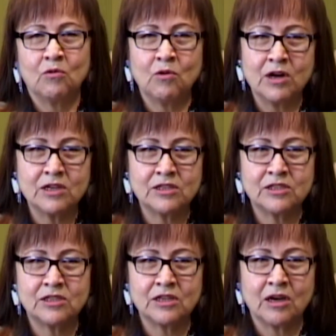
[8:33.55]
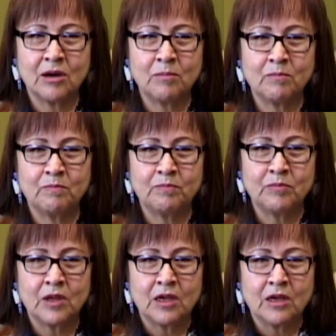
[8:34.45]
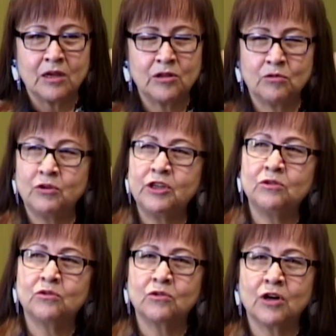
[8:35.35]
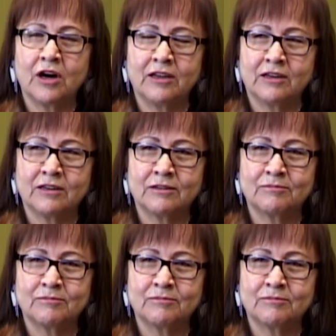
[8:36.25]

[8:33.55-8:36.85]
was the Wiidaadookaanuk,